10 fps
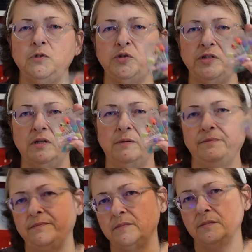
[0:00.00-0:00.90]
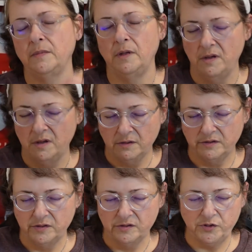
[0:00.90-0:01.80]
using them.
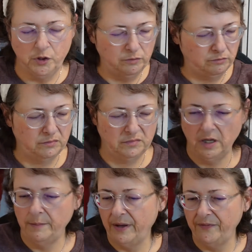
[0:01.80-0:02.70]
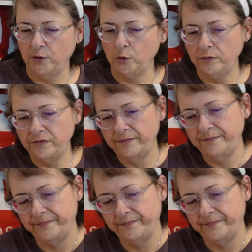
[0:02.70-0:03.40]
So I bought those.